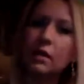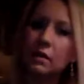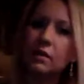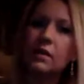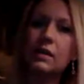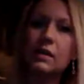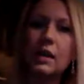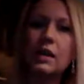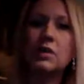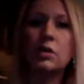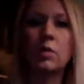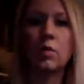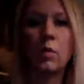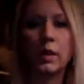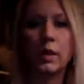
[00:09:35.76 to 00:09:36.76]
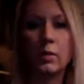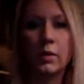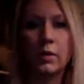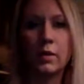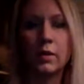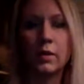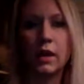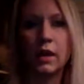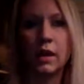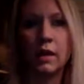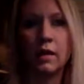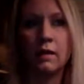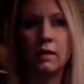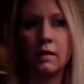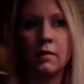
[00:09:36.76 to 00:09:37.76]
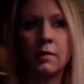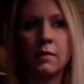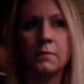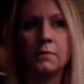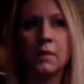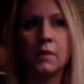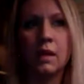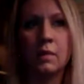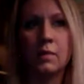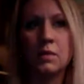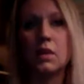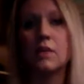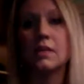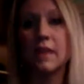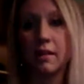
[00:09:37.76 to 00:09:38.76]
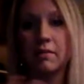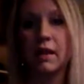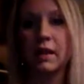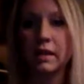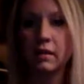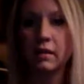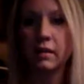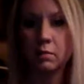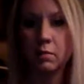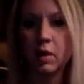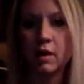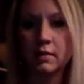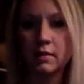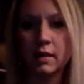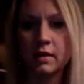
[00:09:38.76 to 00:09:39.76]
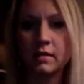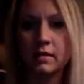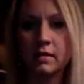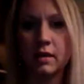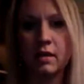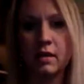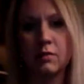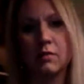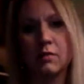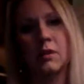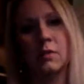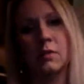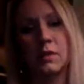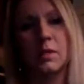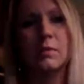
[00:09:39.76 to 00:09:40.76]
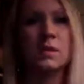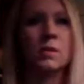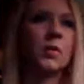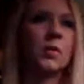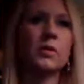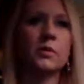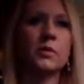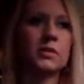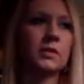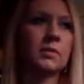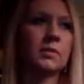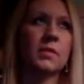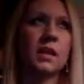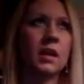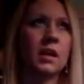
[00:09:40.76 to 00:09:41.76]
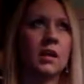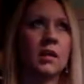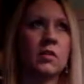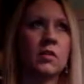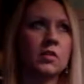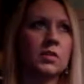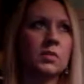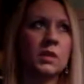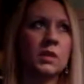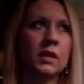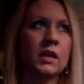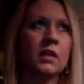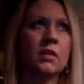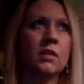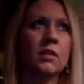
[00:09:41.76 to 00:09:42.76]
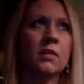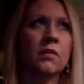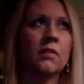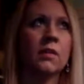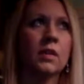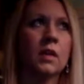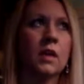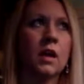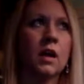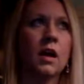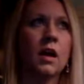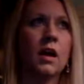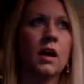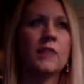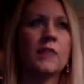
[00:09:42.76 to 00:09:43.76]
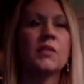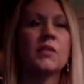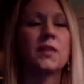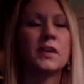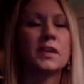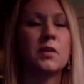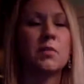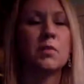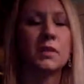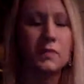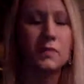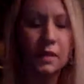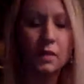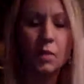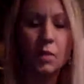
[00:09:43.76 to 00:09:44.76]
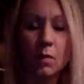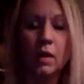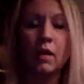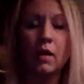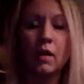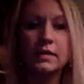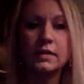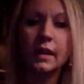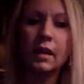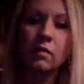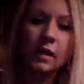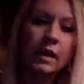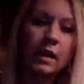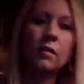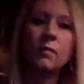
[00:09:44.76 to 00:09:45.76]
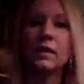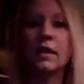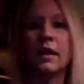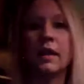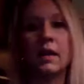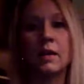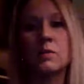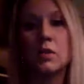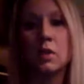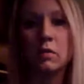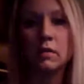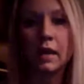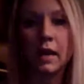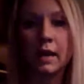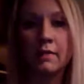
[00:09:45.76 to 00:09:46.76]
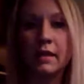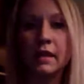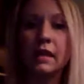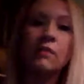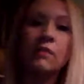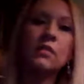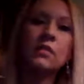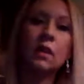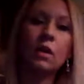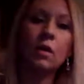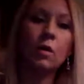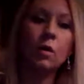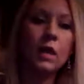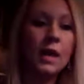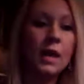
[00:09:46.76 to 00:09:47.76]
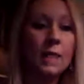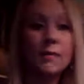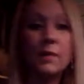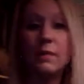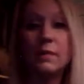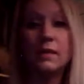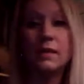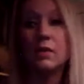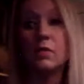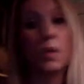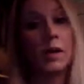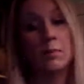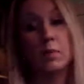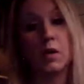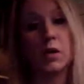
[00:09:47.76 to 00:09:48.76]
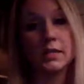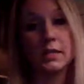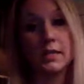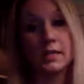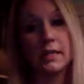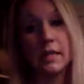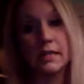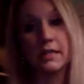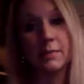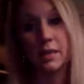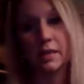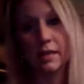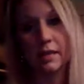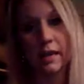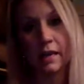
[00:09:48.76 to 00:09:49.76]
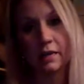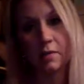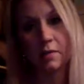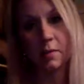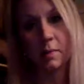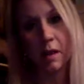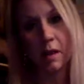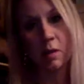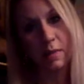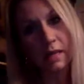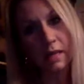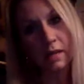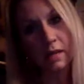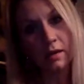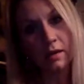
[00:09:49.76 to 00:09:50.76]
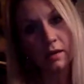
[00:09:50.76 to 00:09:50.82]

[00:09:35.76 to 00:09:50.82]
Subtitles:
you need to get to a point where you can start to have that healing process of, sometimes I'm going through something and I'll just be like, even if I don't believe it in the moment, I'll say out loud, I'll be like, I'm so glad that even though maybe this one person said something negative about me,